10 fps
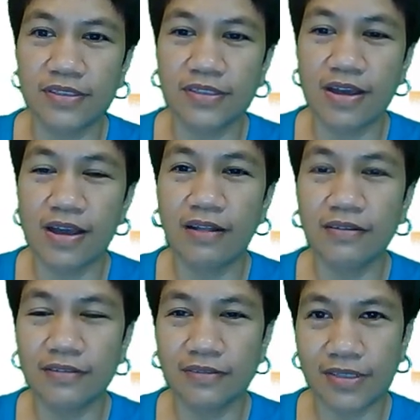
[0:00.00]

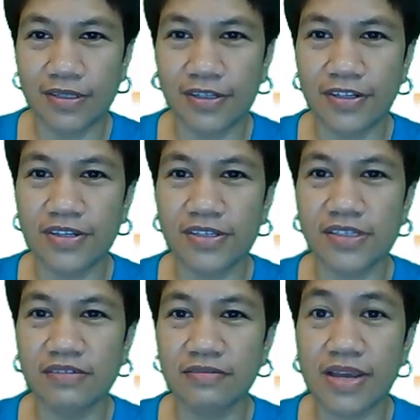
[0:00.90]
Elderly. Here is
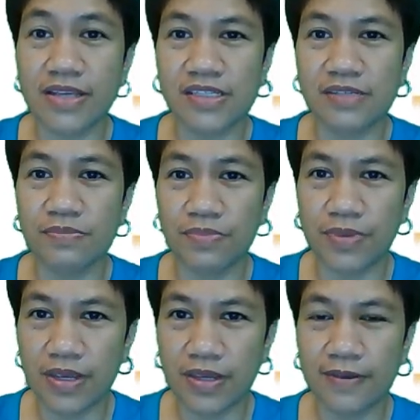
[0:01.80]
the
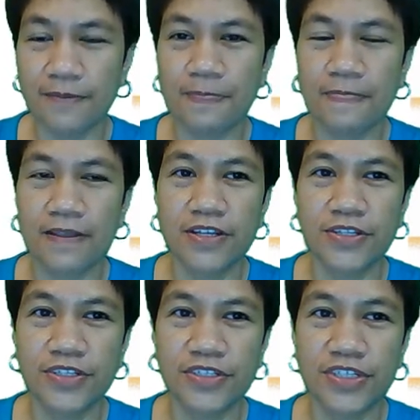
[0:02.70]
recipe
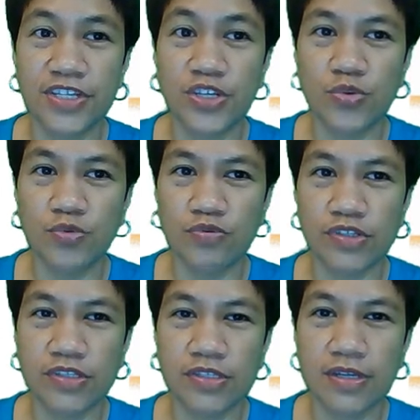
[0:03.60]
she
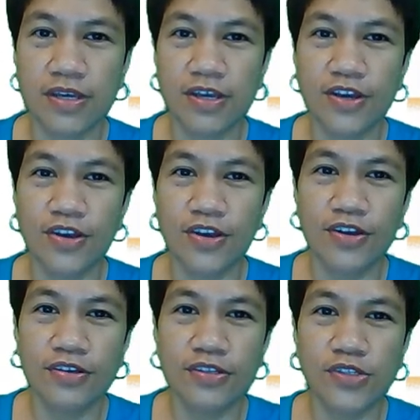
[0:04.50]
used.
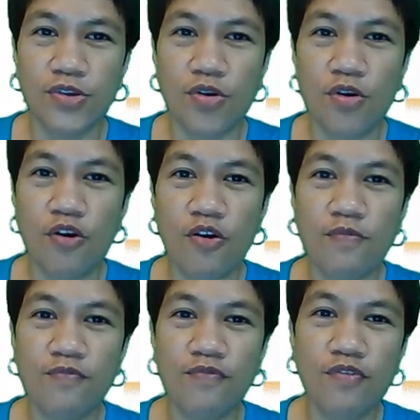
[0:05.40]
So
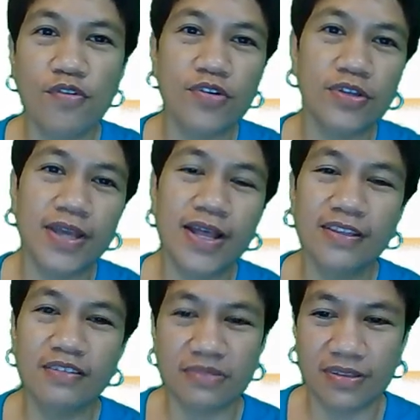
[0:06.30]
home for the
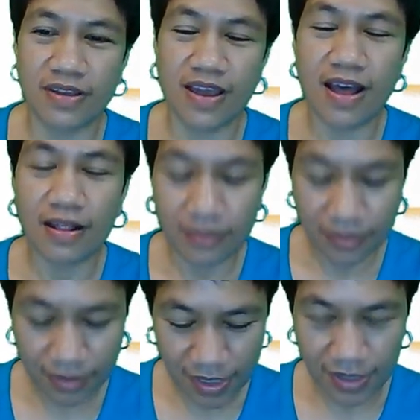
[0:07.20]

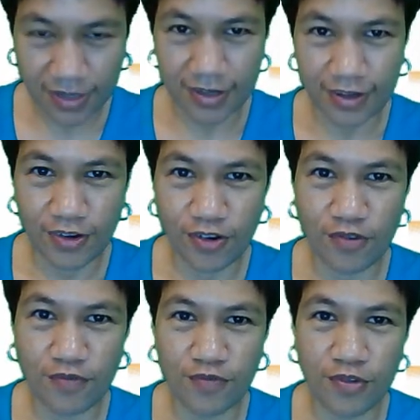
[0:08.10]
elderly.
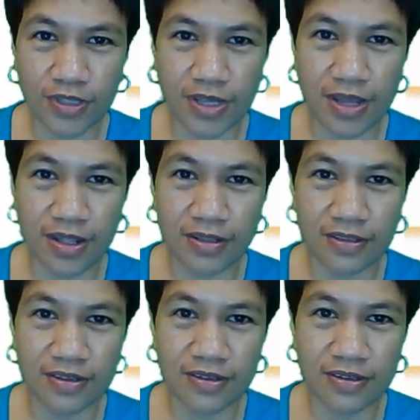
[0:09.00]
Home for the
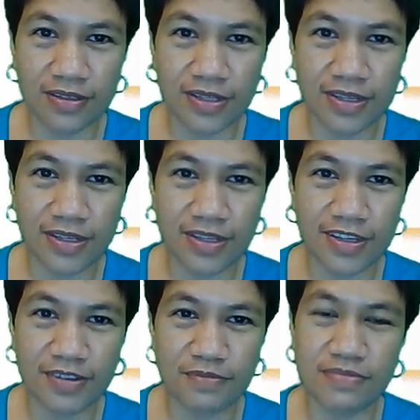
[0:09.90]

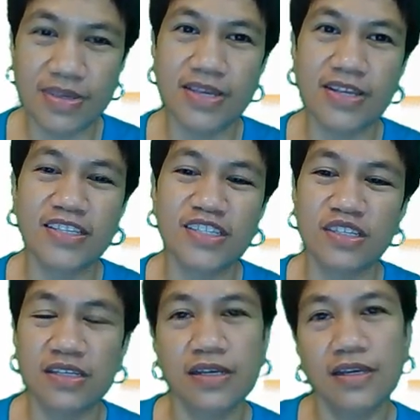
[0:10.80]
elderly means
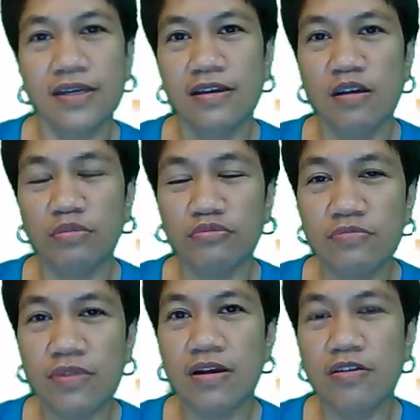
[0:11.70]

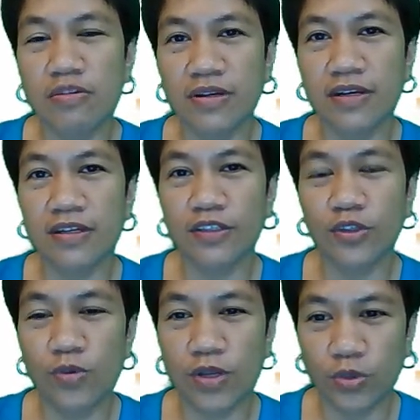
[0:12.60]
rumah orang
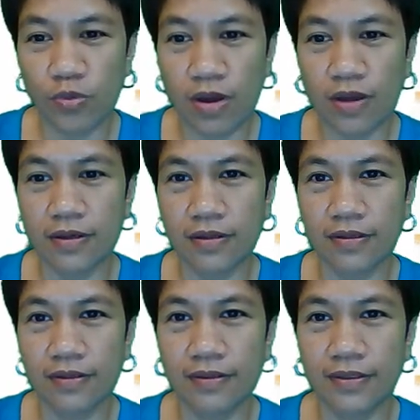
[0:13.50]
tua-tua.
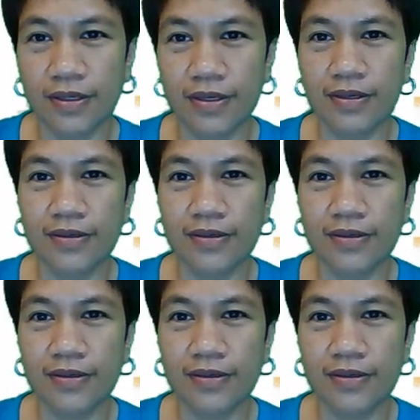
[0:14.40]
Okay?